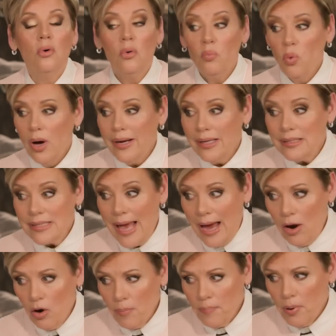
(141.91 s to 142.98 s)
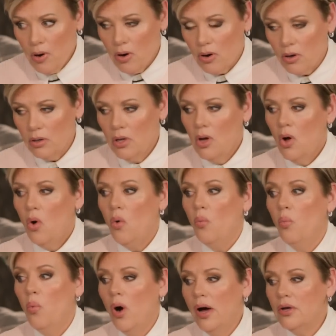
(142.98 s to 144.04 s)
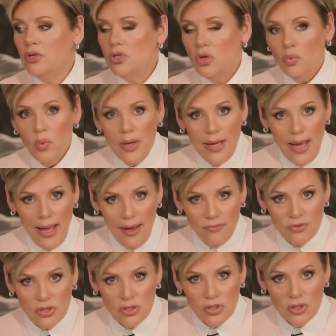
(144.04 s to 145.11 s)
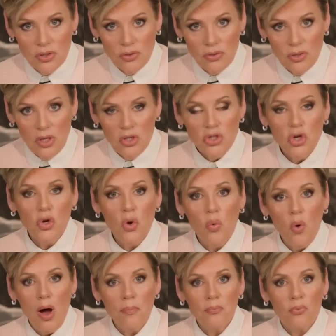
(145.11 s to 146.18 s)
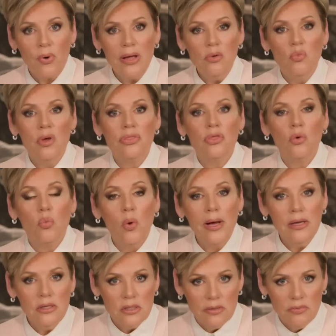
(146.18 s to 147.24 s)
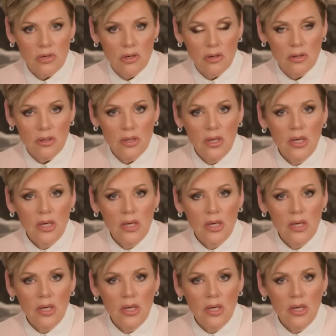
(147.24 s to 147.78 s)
what is our part, what do we have to do to cooperate with the ways of God.